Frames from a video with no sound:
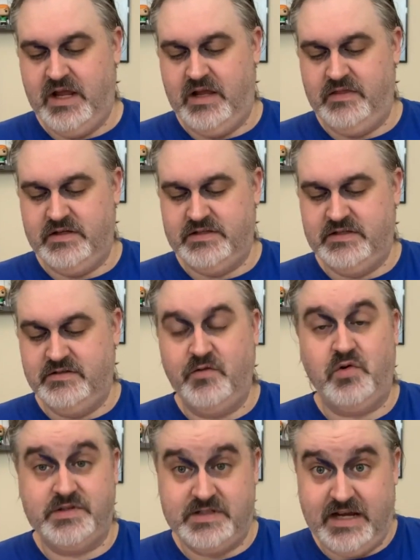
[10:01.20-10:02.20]
And this is, of
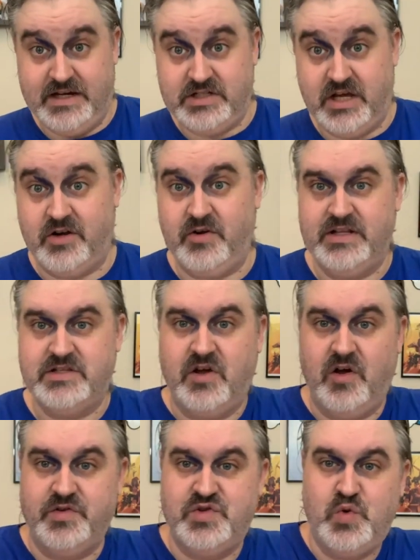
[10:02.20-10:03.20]
course, an eyeshadow, and it's called